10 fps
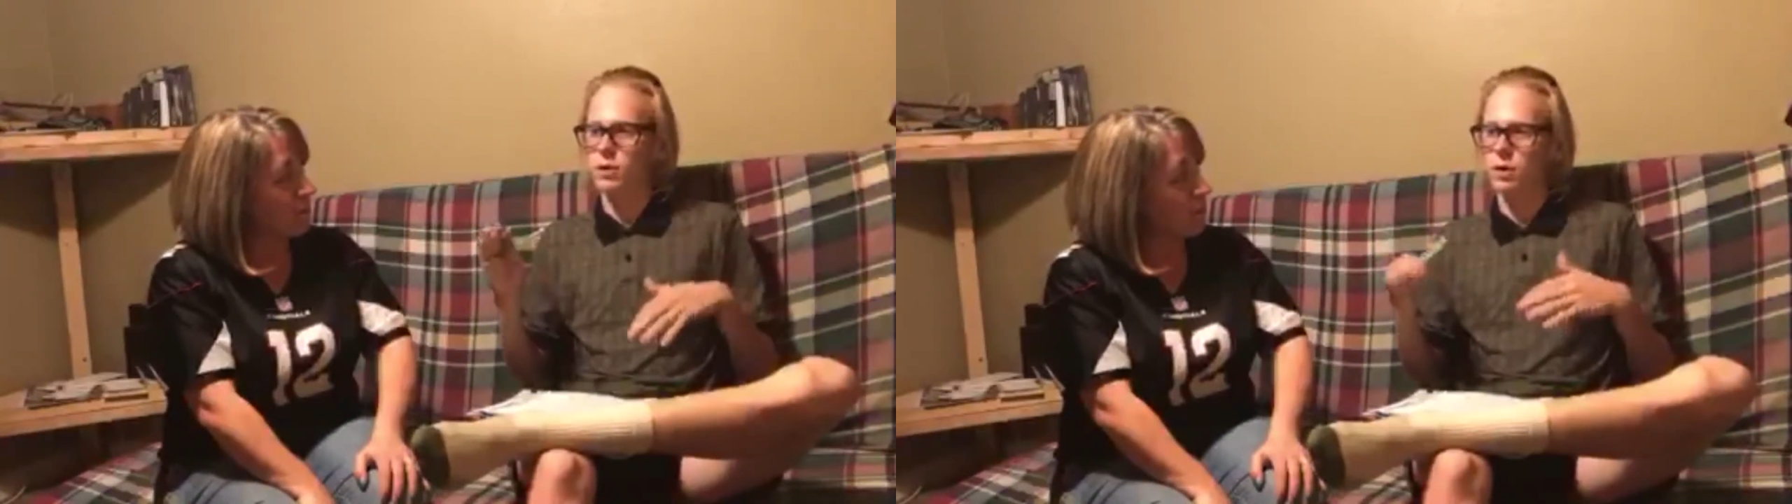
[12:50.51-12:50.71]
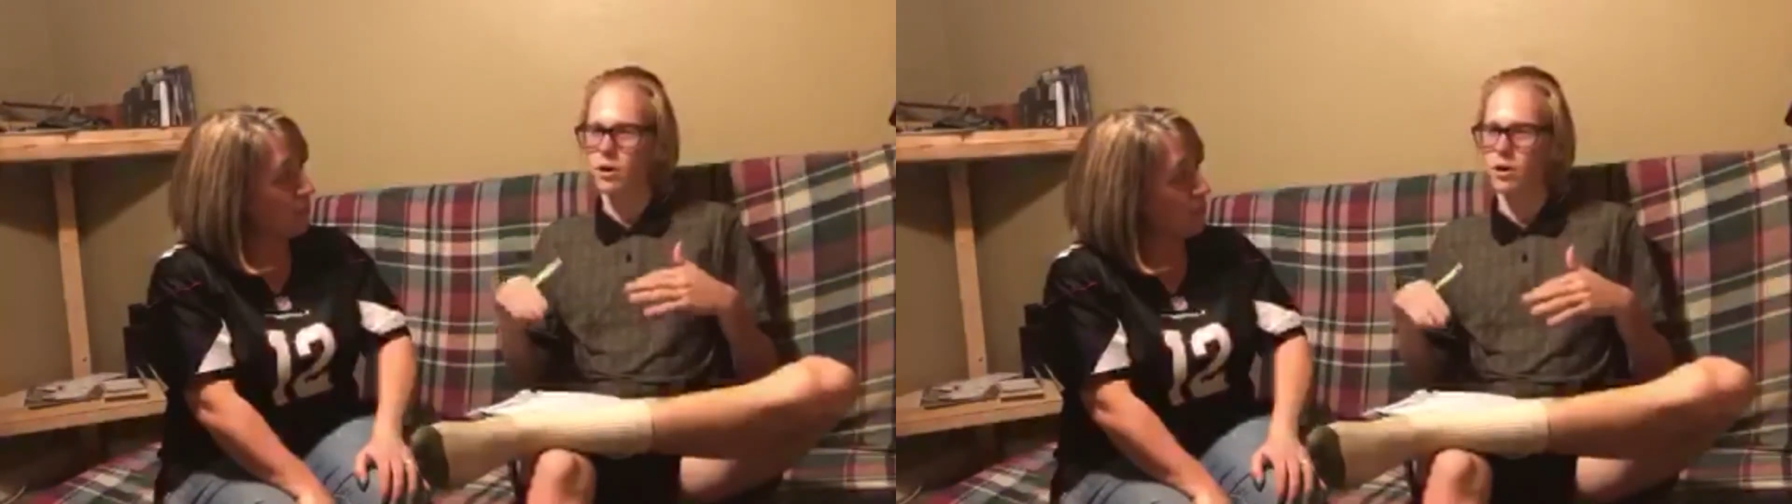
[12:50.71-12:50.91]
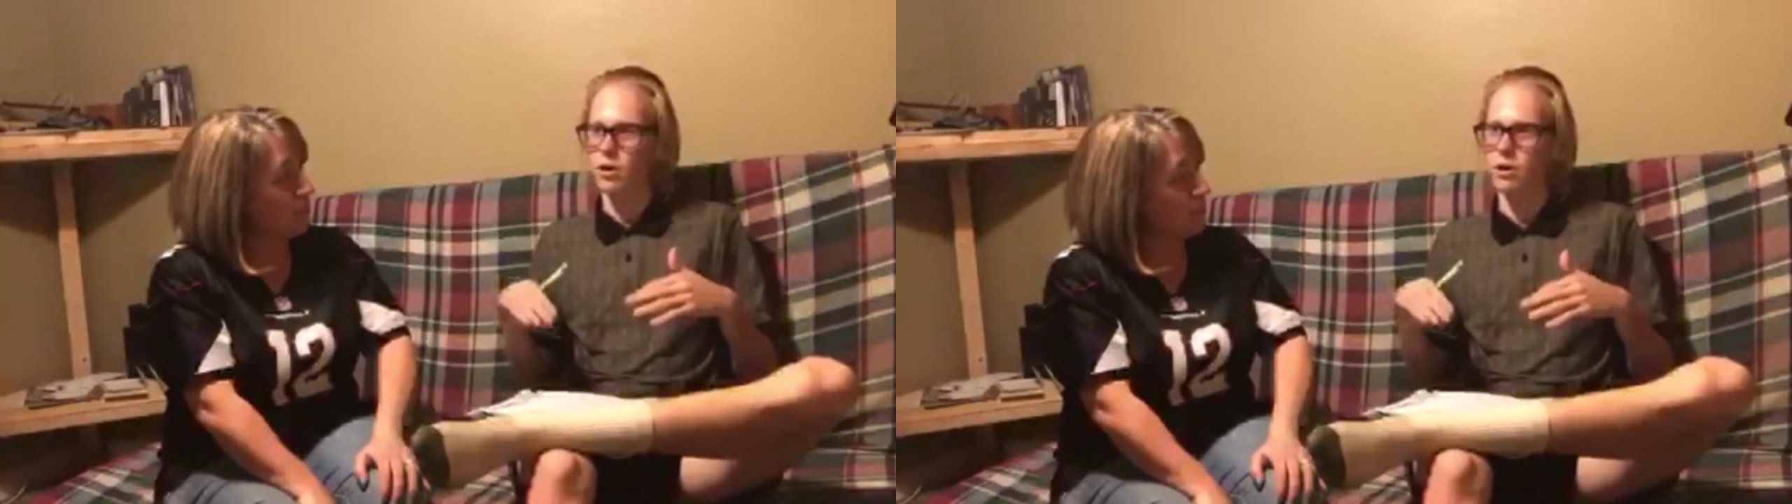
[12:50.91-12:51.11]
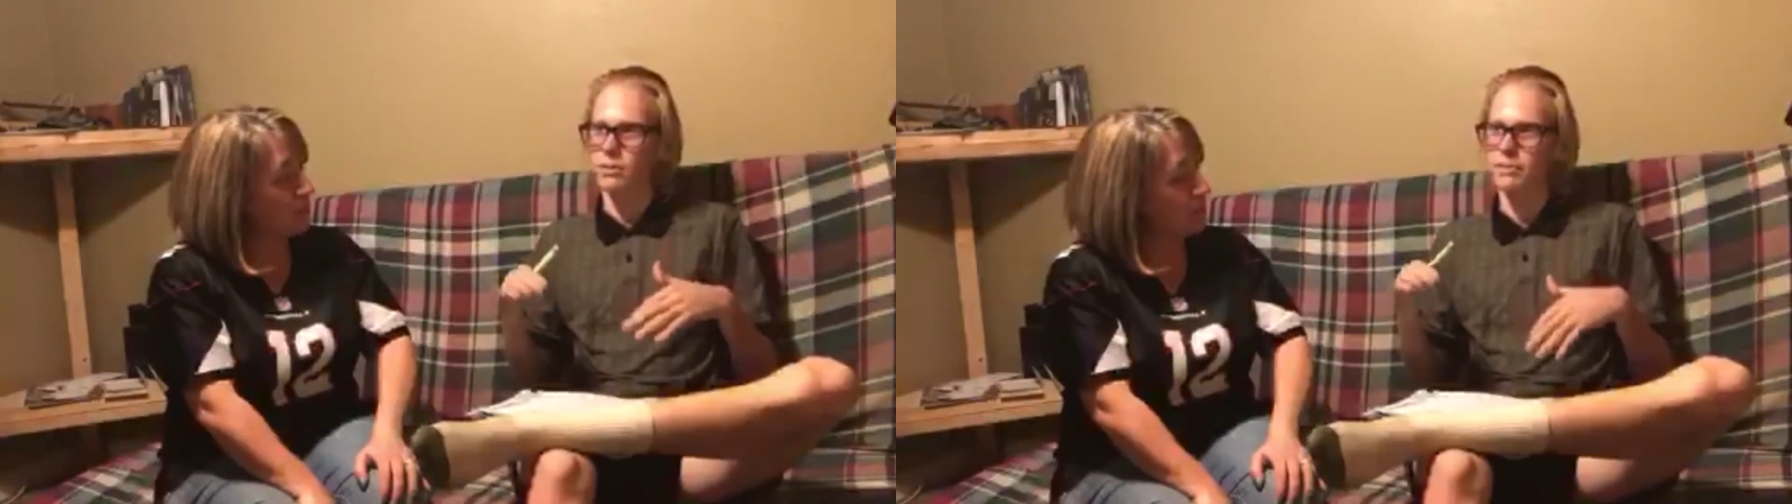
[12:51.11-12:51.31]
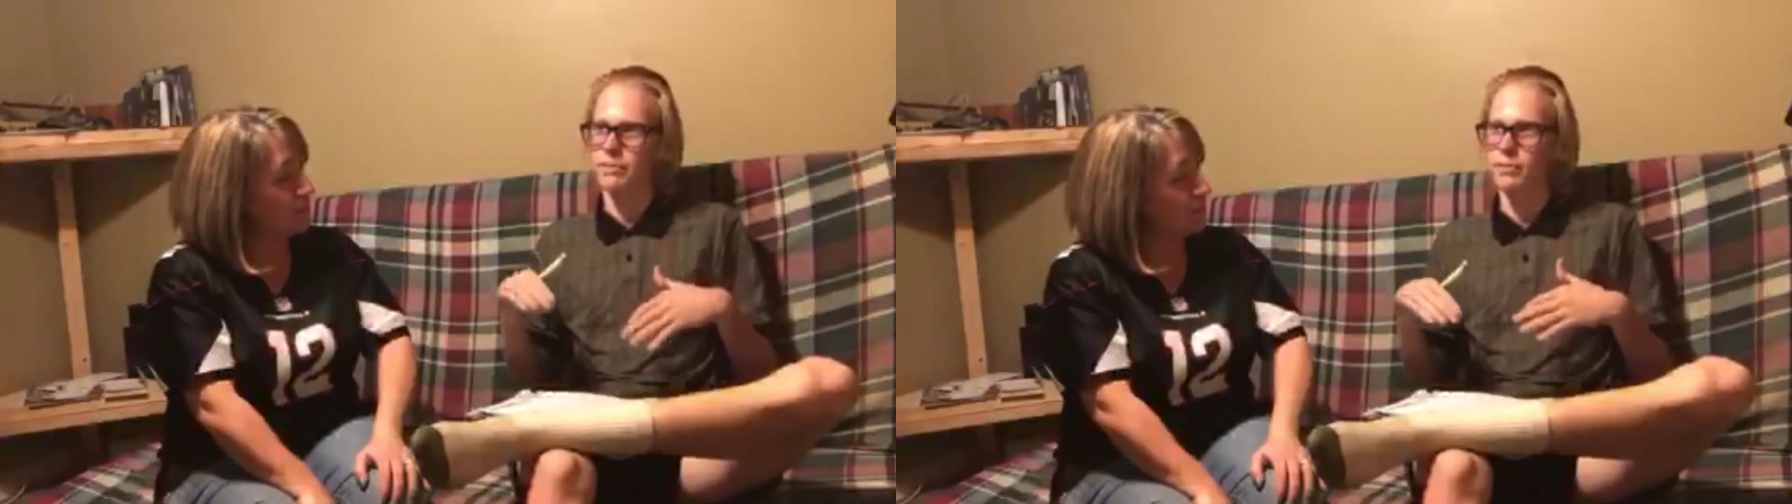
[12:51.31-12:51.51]

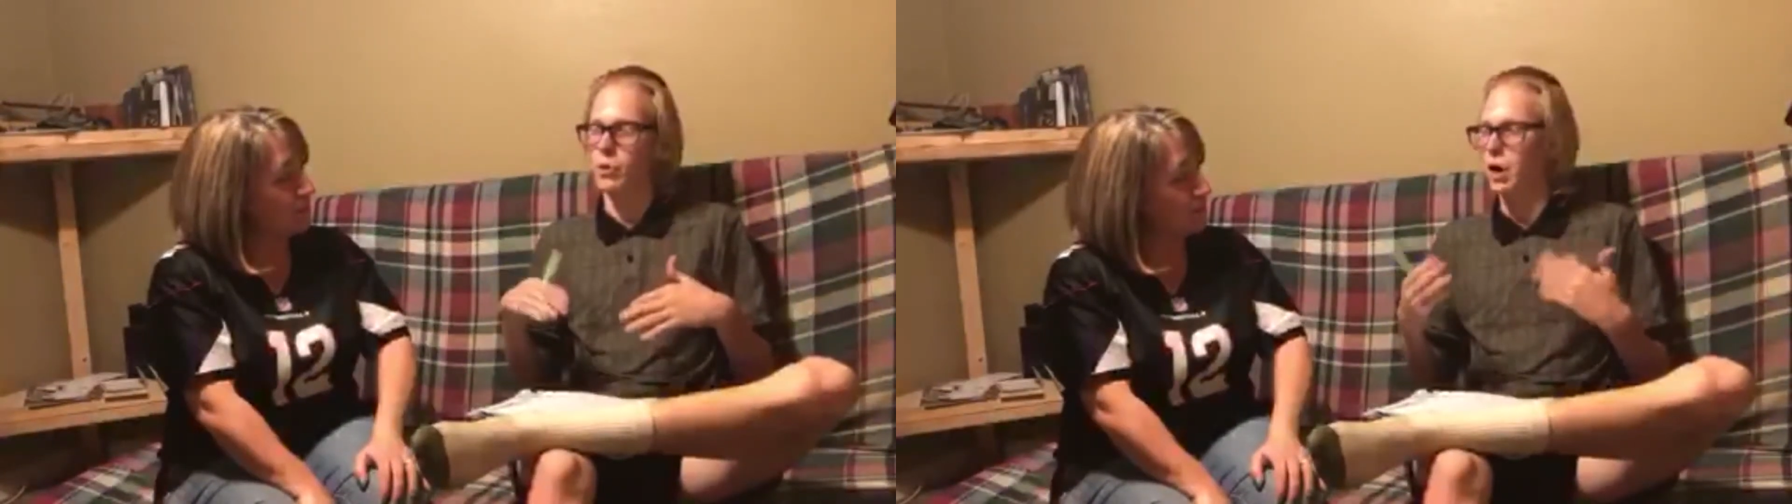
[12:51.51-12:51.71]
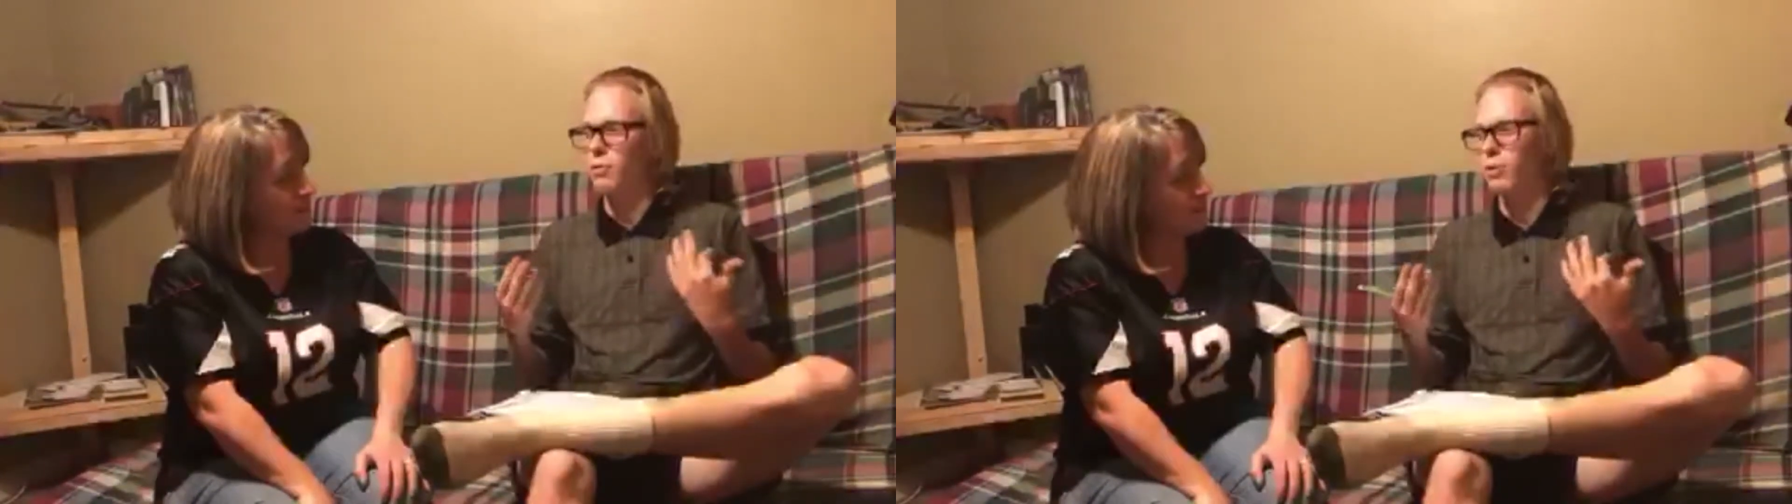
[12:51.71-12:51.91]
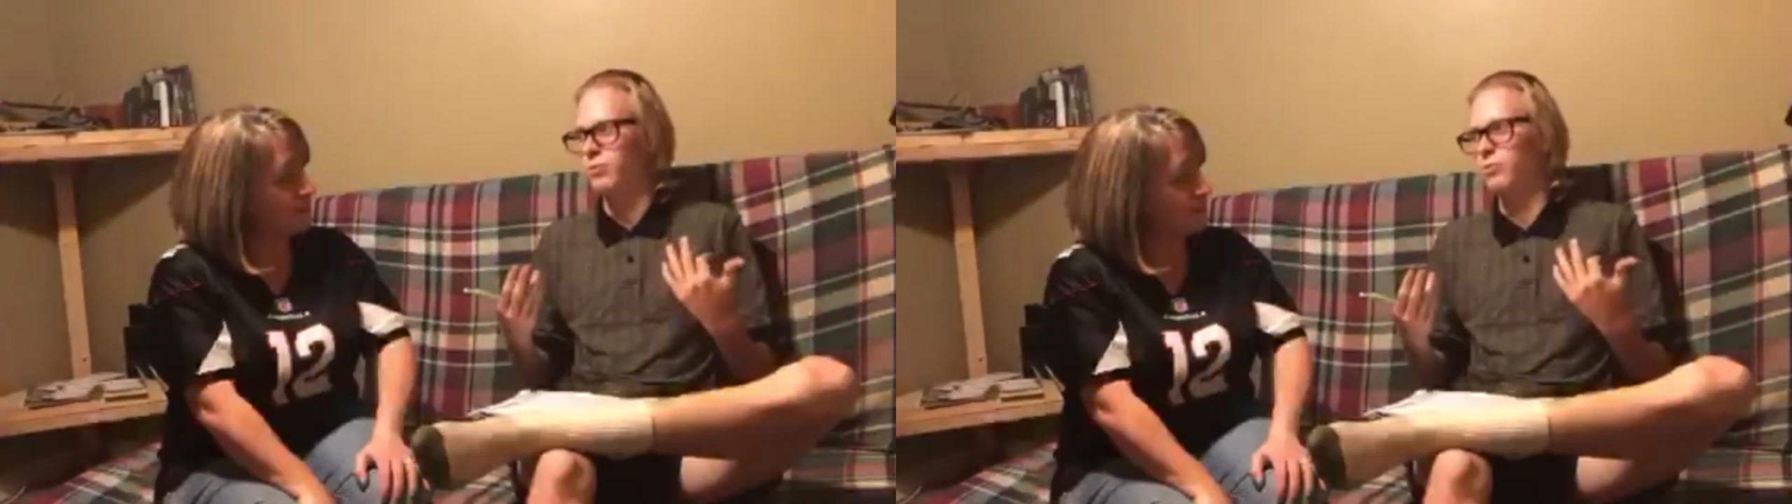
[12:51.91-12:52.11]
what